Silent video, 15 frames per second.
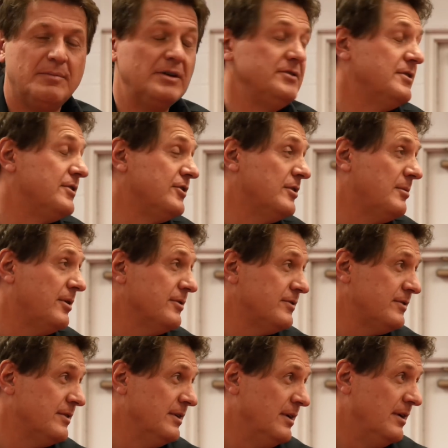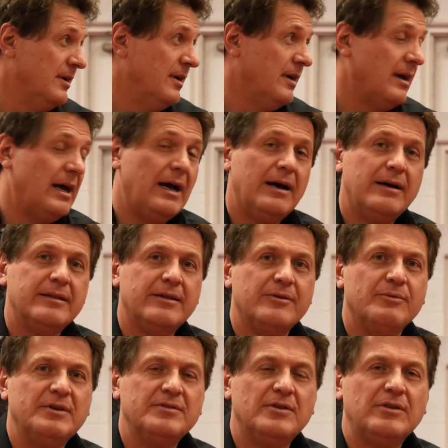especially the turbos. Yeah.
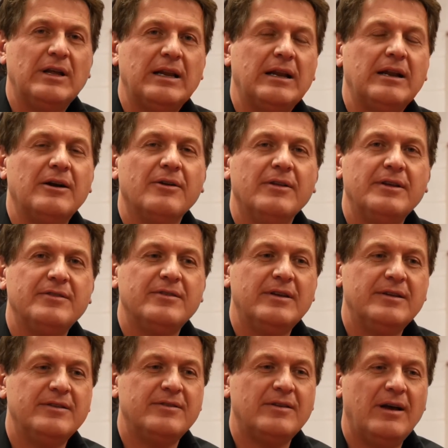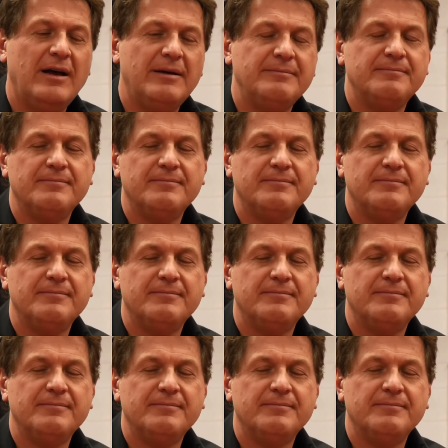The reason they're not on our list is, why